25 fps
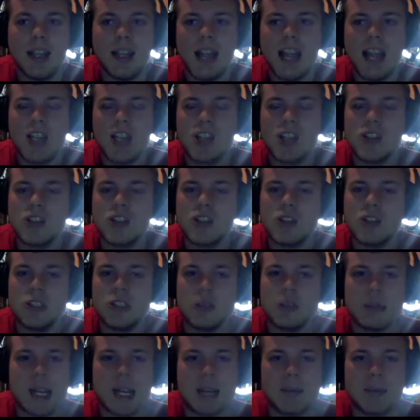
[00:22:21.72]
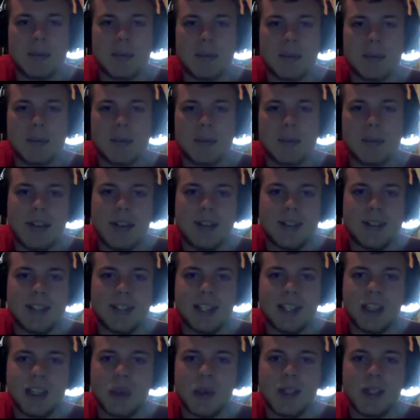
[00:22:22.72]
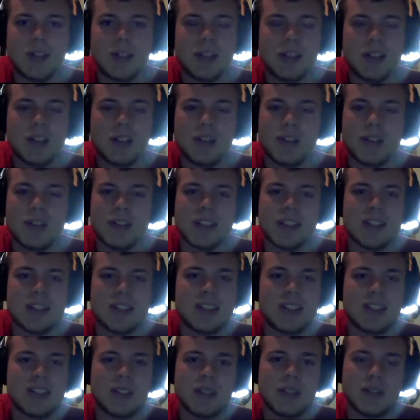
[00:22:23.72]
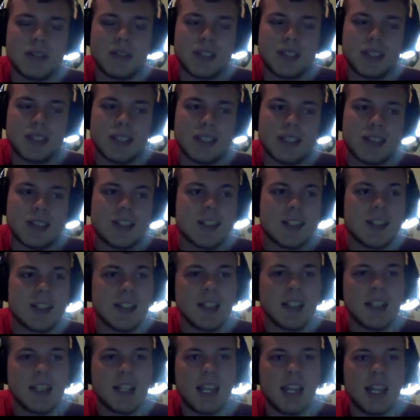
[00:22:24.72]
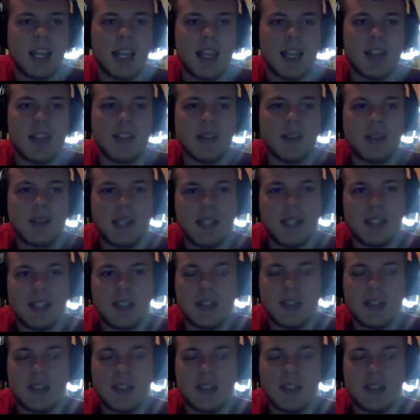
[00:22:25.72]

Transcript: just knew in the back of my head I was like $300 is a steal for this. And so he just